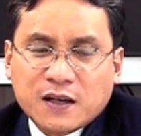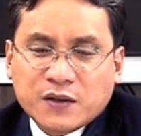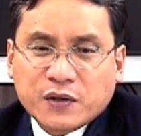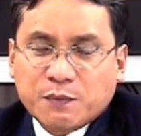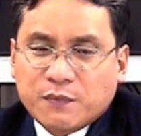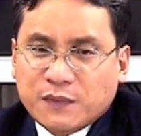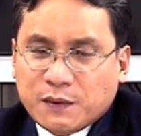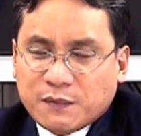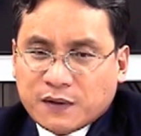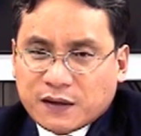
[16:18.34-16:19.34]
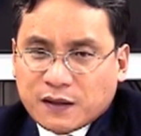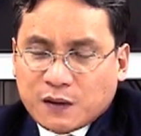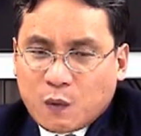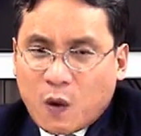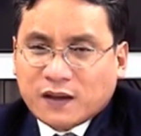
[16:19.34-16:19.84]
So
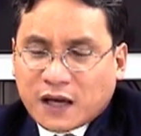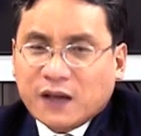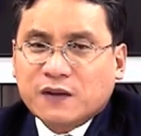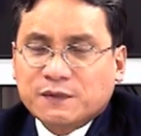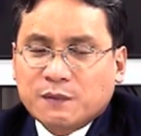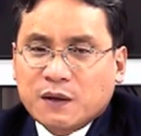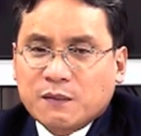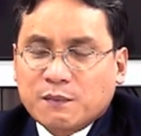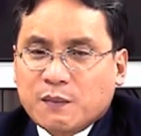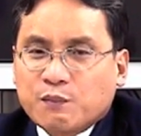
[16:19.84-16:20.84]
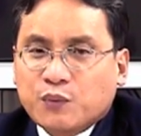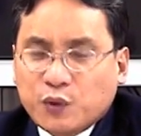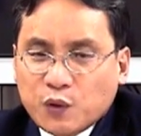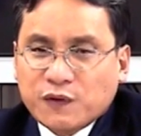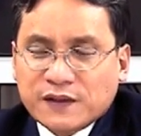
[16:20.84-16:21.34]
what kind of
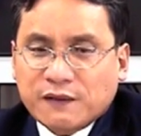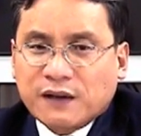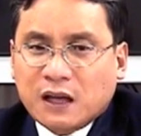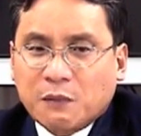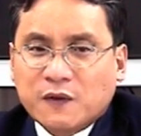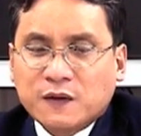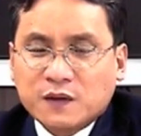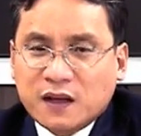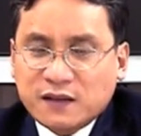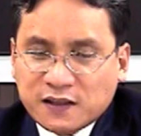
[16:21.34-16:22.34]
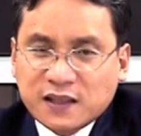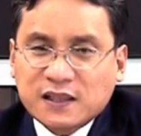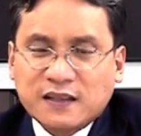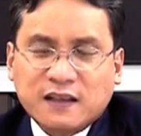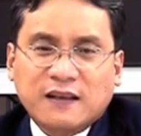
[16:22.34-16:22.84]
proof is available? So this is
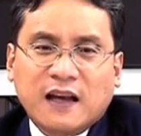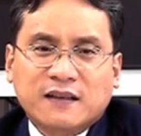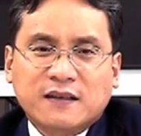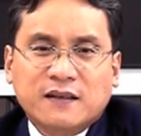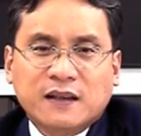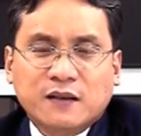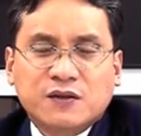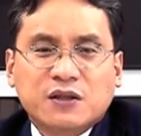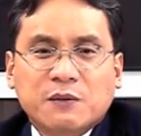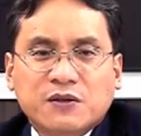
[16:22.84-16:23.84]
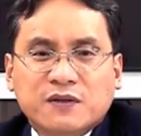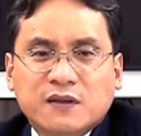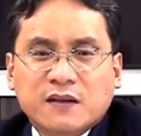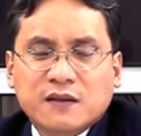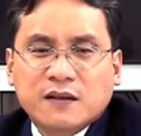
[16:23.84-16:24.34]
the thing that the consumer should
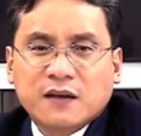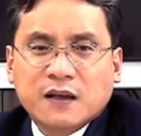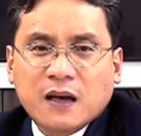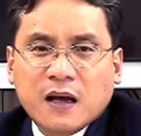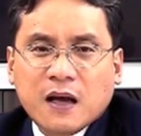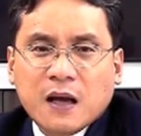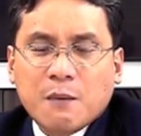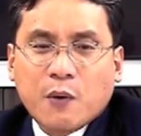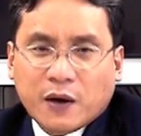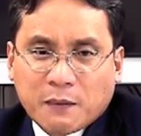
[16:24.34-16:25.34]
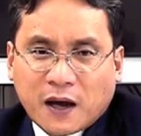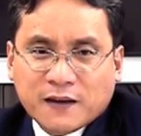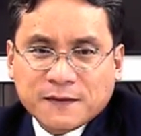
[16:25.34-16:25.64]
bear in mind.